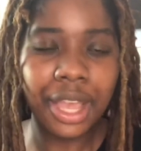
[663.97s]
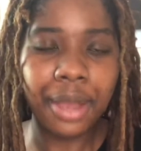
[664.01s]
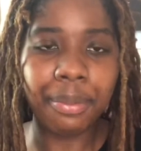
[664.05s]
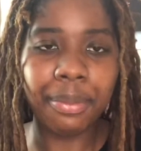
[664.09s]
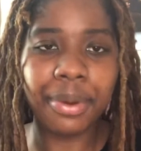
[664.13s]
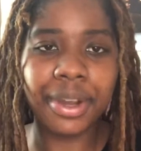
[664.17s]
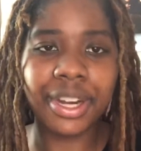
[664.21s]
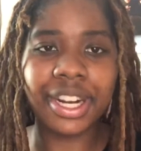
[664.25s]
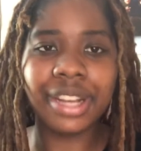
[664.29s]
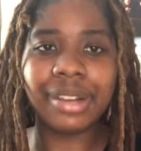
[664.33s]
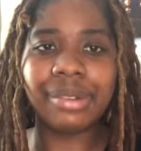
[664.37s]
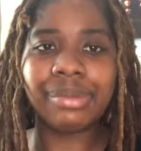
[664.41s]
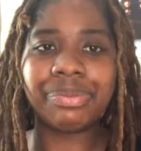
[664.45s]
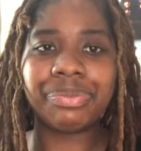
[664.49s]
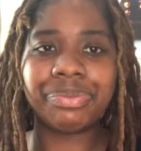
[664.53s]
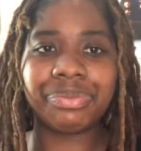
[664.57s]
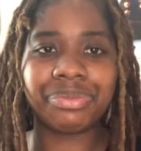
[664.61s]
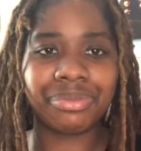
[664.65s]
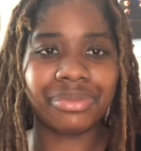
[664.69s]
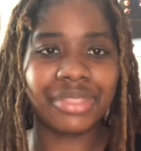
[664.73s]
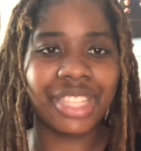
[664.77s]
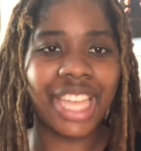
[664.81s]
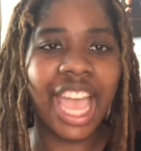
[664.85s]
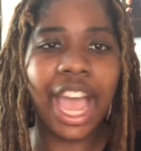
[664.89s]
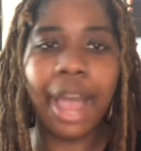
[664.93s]
But
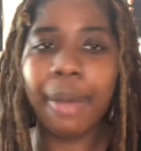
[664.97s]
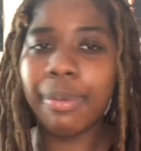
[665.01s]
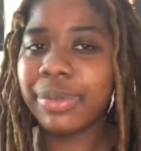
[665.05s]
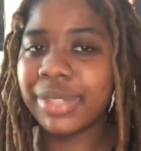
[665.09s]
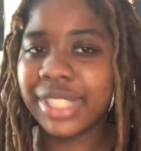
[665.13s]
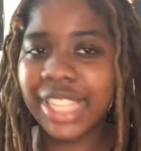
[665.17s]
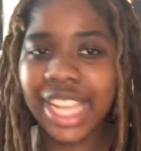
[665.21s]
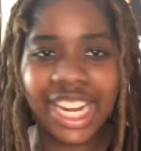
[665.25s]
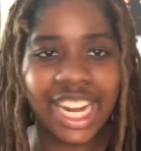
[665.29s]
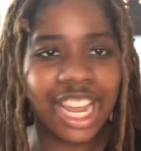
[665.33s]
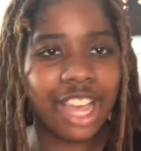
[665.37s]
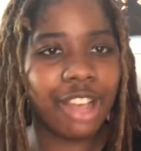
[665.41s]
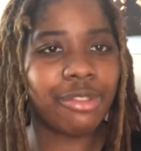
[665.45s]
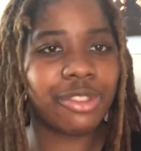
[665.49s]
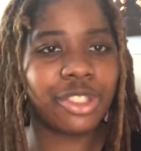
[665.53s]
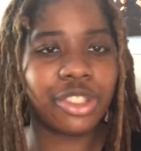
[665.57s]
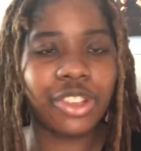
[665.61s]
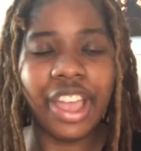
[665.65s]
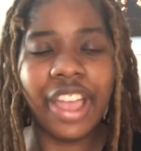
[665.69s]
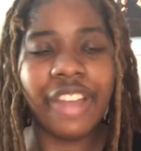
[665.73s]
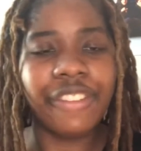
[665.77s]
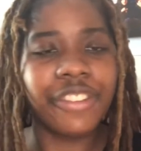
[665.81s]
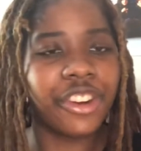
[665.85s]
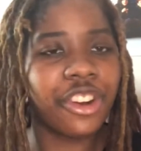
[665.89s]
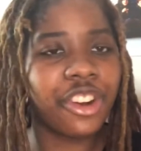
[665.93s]
the album's not out, so
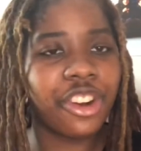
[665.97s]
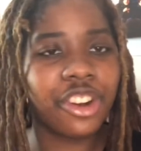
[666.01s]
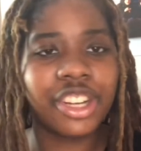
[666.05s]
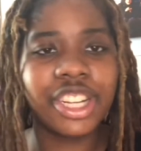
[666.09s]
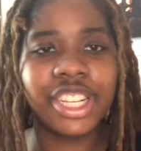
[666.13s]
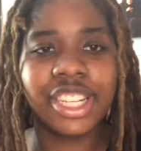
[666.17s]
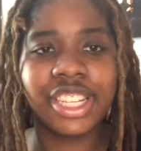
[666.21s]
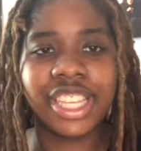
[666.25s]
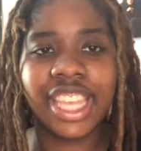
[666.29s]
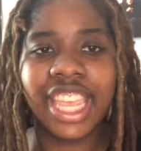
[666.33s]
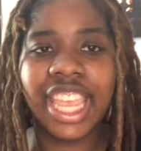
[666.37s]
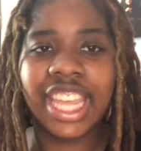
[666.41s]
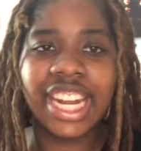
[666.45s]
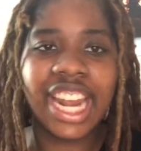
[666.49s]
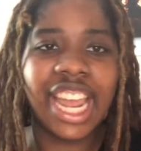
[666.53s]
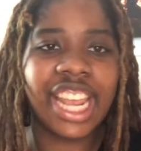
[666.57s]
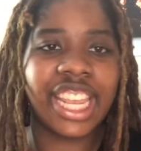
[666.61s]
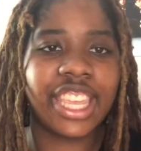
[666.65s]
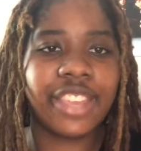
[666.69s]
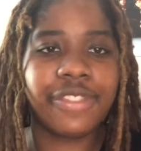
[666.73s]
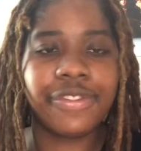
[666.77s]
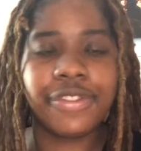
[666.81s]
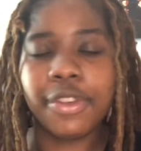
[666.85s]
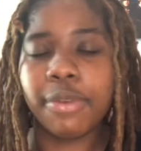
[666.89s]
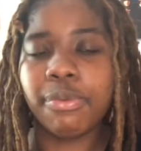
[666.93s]
I haven't heard it. Cannot
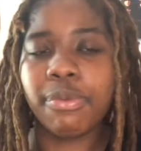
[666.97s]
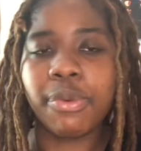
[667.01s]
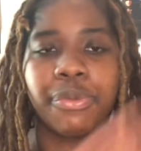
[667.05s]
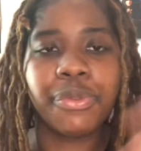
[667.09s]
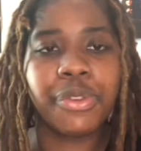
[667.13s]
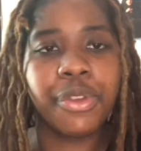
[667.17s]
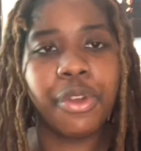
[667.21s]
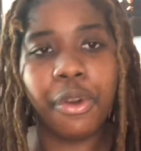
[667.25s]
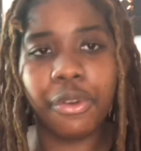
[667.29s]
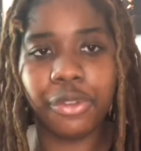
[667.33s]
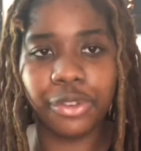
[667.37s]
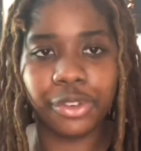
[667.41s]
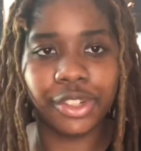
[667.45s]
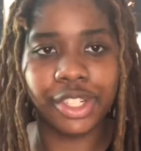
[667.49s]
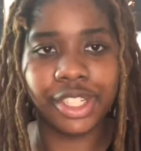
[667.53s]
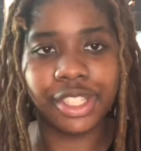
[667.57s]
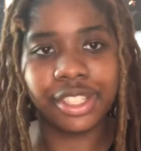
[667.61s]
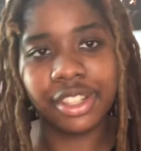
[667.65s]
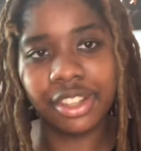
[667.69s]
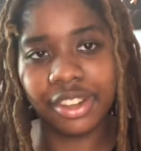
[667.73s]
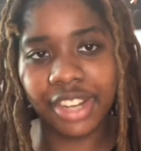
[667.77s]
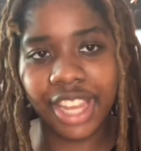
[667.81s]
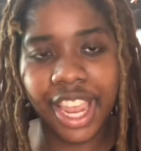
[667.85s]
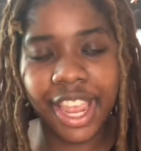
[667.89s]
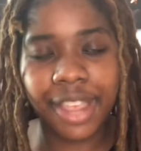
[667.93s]
give you a review over it.
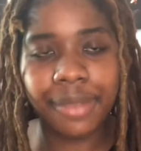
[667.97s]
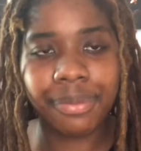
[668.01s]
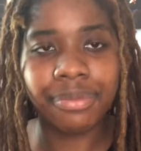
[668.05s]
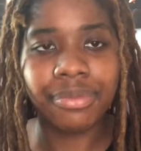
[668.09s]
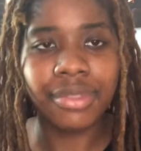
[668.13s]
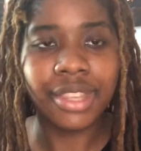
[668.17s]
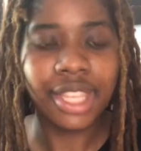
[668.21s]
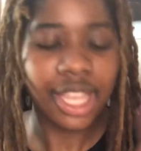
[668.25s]
Okay.